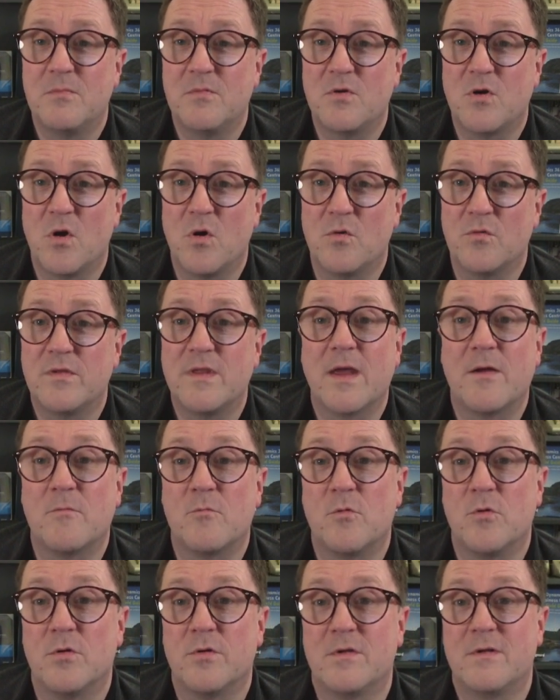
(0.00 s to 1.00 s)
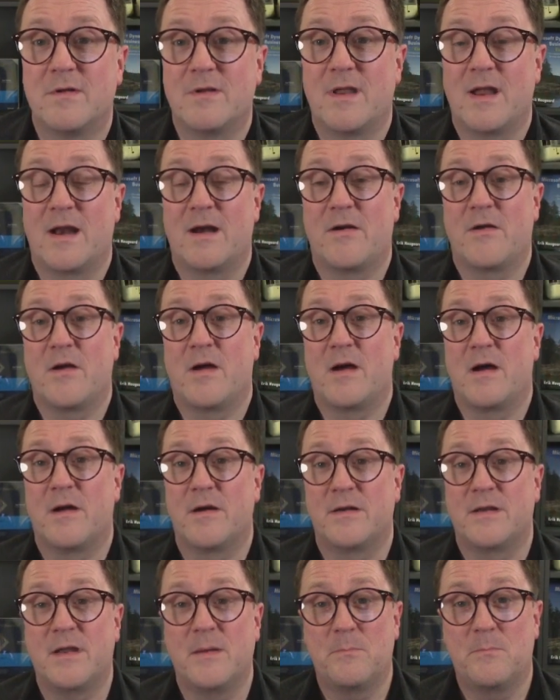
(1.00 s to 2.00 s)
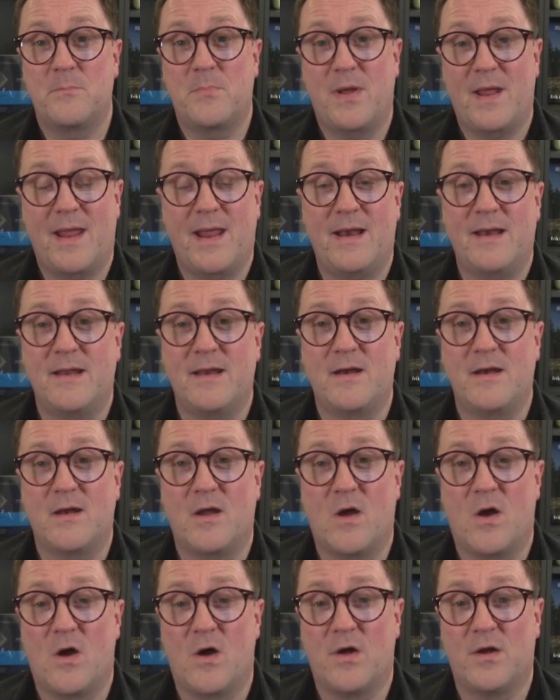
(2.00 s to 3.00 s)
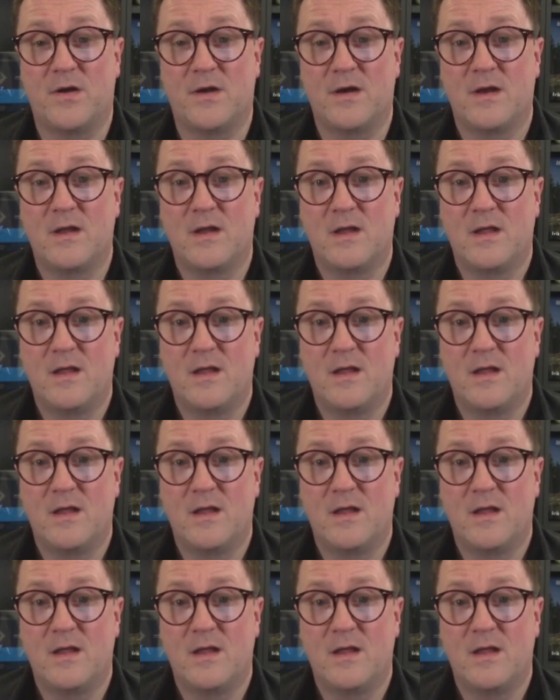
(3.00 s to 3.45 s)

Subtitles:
code that are dependent on